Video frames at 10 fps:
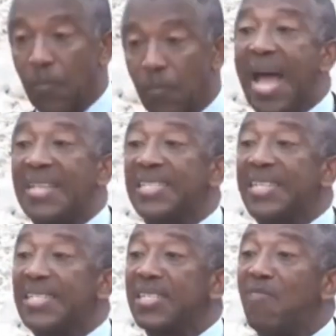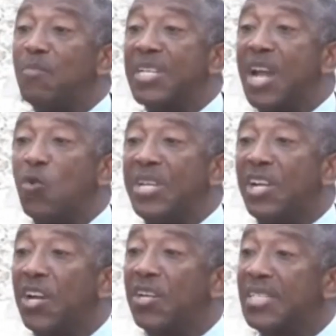Has this government now
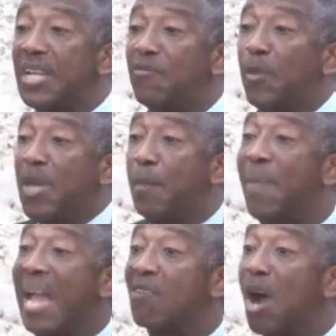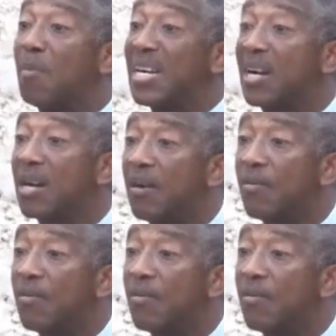declared itself to be a bank robber?